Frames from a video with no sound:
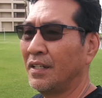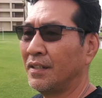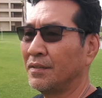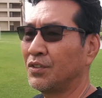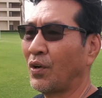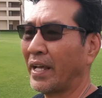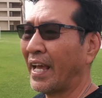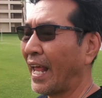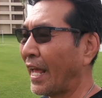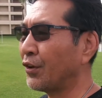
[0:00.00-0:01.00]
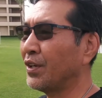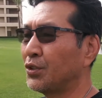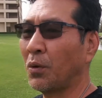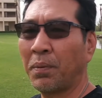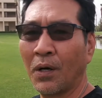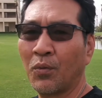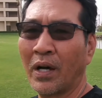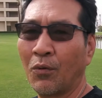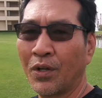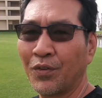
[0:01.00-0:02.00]
Uh, do I get angry to a point
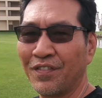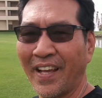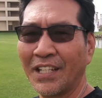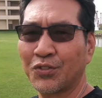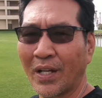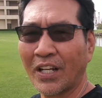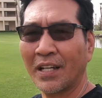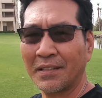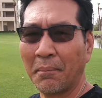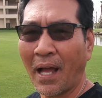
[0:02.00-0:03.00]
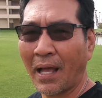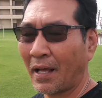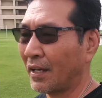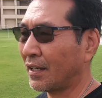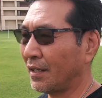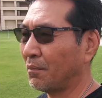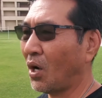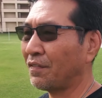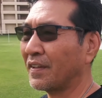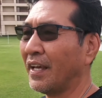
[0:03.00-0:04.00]
where I want revenge? Do I cut them back, cut them
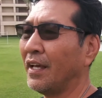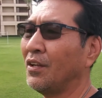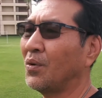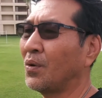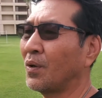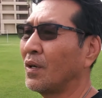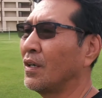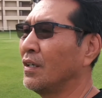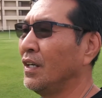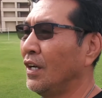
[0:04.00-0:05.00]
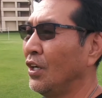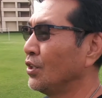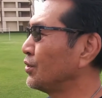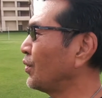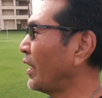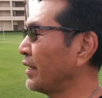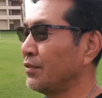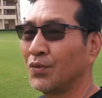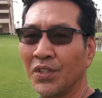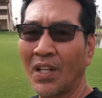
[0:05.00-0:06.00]
off again, or do
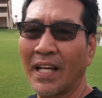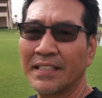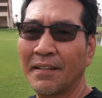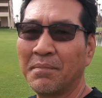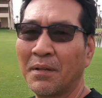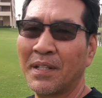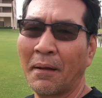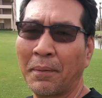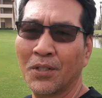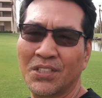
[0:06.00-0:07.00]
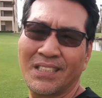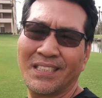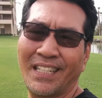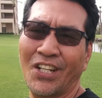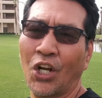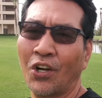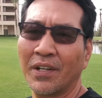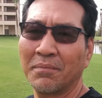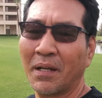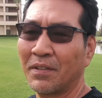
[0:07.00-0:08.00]
I realize that maybe that person's in a
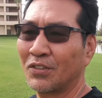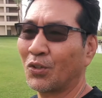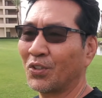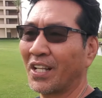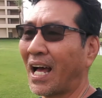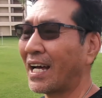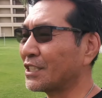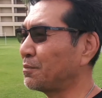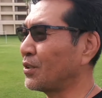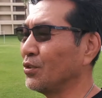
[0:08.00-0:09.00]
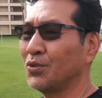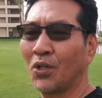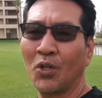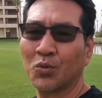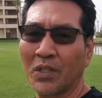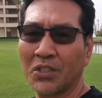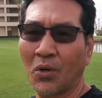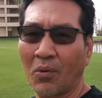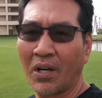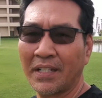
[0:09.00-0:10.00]
hurry? Maybe he's going to the hospital. Who knows what's
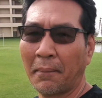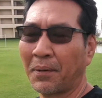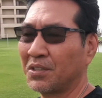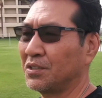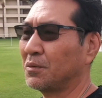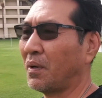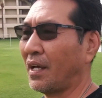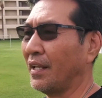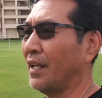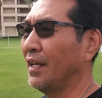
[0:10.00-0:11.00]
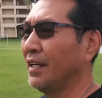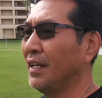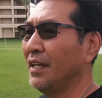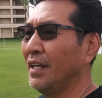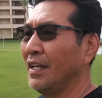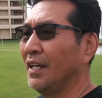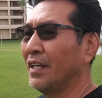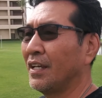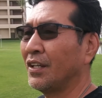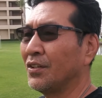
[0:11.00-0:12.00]
going on in that person's mind?
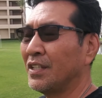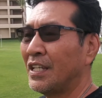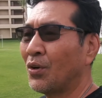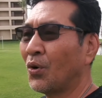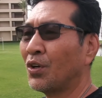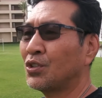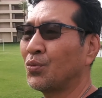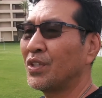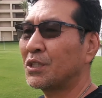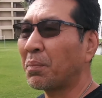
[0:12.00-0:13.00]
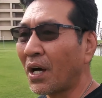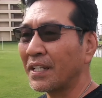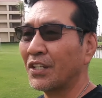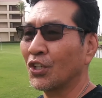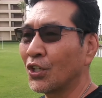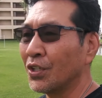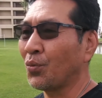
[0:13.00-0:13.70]
You know, in order to respond in a good